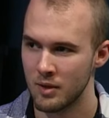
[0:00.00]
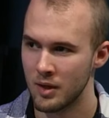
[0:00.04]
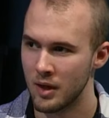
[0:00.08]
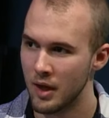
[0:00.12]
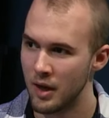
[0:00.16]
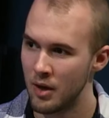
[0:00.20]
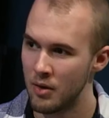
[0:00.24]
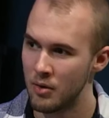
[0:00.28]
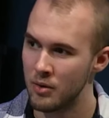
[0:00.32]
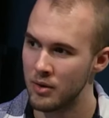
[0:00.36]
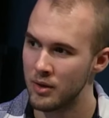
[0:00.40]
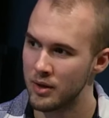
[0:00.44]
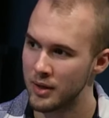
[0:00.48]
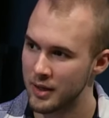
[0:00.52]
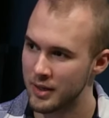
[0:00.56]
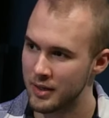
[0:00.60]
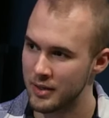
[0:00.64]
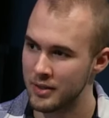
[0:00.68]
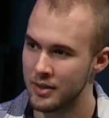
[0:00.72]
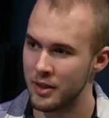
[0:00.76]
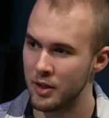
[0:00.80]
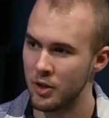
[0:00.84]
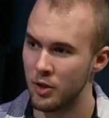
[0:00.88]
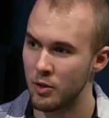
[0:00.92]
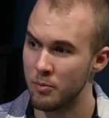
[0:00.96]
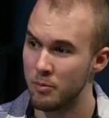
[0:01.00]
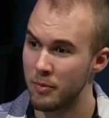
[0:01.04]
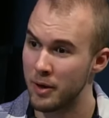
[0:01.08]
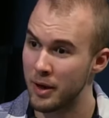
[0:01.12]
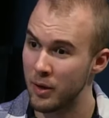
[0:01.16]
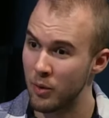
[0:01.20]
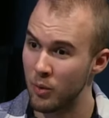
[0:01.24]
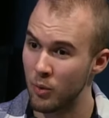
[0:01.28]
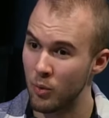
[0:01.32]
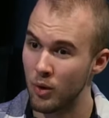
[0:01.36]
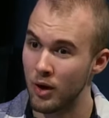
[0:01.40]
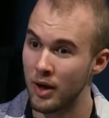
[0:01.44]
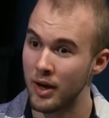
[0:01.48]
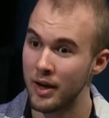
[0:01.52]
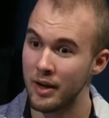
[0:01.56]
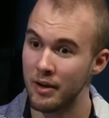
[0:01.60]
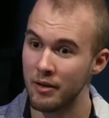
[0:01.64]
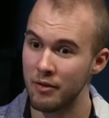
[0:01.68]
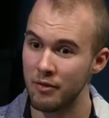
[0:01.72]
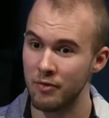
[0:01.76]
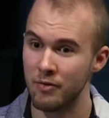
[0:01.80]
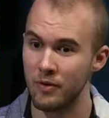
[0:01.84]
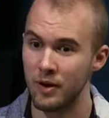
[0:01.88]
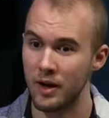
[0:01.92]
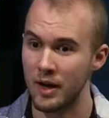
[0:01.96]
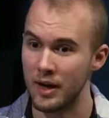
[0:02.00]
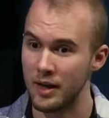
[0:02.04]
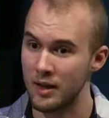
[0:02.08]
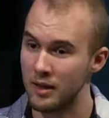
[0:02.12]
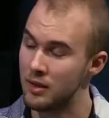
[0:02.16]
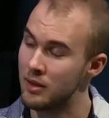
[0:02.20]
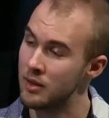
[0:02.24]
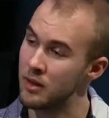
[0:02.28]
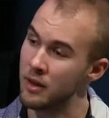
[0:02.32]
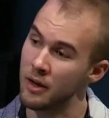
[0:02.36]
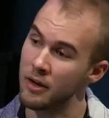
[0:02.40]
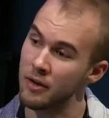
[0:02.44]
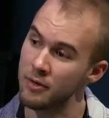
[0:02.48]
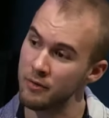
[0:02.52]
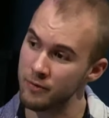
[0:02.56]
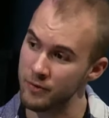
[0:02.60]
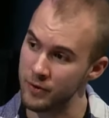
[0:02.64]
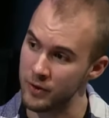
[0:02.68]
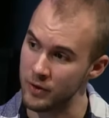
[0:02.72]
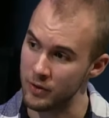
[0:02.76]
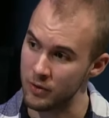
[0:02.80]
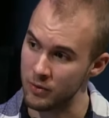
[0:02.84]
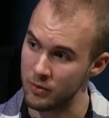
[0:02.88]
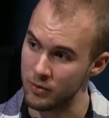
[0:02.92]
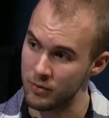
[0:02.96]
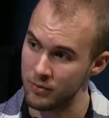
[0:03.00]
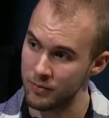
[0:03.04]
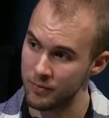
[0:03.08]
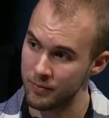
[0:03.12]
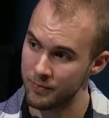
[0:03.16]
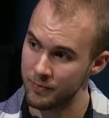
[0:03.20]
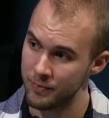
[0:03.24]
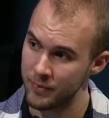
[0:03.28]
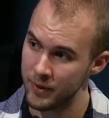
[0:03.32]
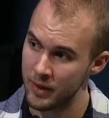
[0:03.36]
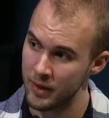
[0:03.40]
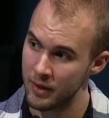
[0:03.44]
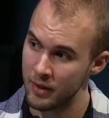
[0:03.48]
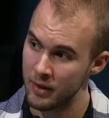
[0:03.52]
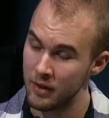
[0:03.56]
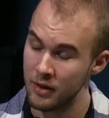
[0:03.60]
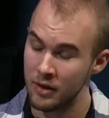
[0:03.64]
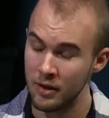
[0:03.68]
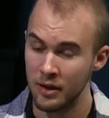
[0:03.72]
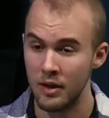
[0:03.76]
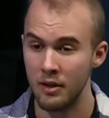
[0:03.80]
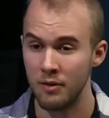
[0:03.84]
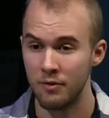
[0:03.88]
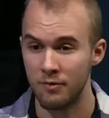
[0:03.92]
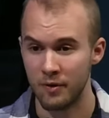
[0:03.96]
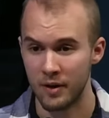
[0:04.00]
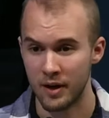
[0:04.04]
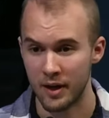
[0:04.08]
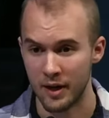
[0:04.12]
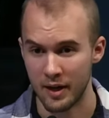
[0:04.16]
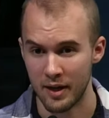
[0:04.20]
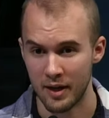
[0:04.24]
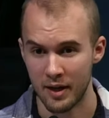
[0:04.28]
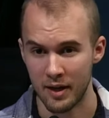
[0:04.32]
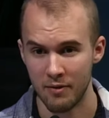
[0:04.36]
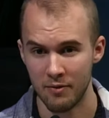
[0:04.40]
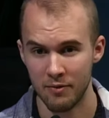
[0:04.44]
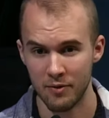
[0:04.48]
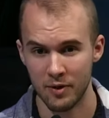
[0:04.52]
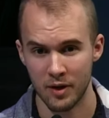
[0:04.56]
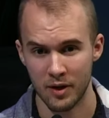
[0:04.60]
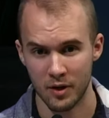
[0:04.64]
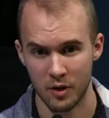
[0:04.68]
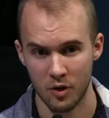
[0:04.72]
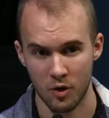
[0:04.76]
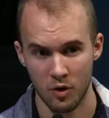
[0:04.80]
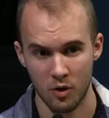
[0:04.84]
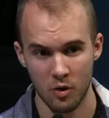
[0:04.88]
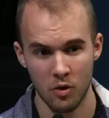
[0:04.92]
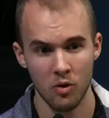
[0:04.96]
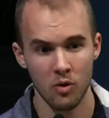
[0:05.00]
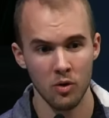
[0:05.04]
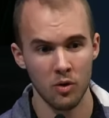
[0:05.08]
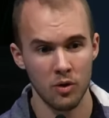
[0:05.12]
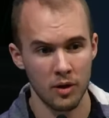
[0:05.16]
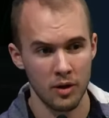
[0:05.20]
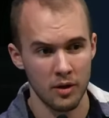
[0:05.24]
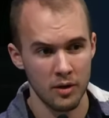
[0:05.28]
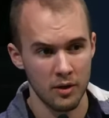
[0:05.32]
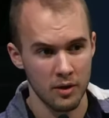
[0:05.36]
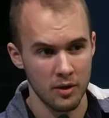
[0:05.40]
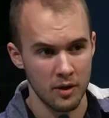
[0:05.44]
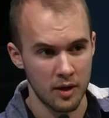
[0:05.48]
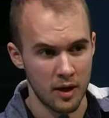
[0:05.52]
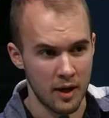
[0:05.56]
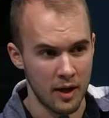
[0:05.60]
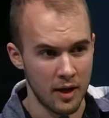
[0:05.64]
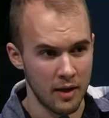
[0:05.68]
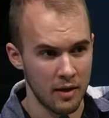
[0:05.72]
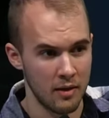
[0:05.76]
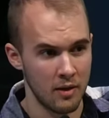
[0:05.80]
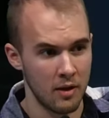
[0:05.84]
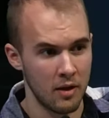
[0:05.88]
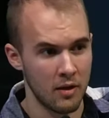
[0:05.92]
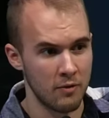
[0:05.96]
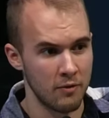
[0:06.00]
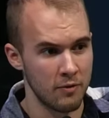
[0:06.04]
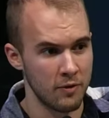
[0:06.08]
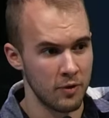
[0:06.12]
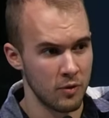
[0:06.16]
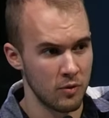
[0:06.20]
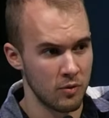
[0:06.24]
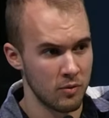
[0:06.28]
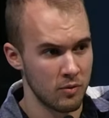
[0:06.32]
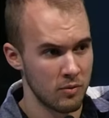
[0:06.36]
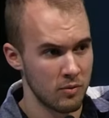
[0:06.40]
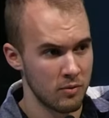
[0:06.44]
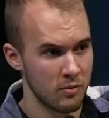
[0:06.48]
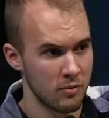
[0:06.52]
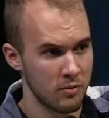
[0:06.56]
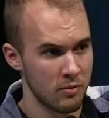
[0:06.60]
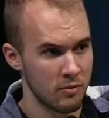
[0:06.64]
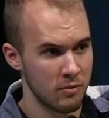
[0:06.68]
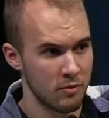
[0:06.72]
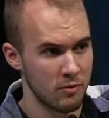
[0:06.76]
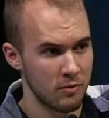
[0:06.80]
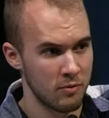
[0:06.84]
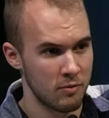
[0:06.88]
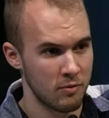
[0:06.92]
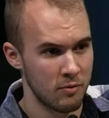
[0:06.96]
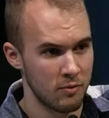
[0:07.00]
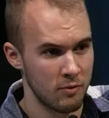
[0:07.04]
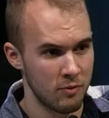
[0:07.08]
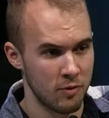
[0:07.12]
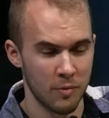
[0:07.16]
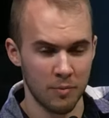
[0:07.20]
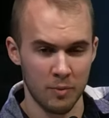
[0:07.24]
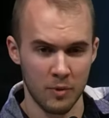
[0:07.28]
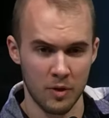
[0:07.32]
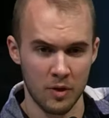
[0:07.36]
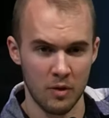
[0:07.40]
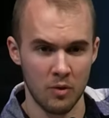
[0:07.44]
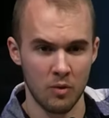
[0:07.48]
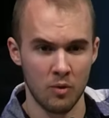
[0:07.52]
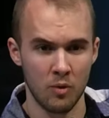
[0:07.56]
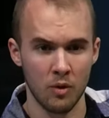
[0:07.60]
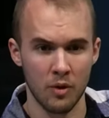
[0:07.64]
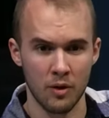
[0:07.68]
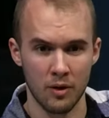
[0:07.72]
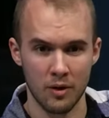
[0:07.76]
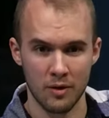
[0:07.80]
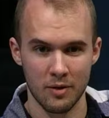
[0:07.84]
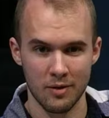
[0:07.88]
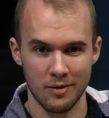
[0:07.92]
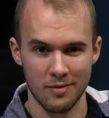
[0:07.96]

How can I tell my wife I love you if I have not heard I love you from the Lord?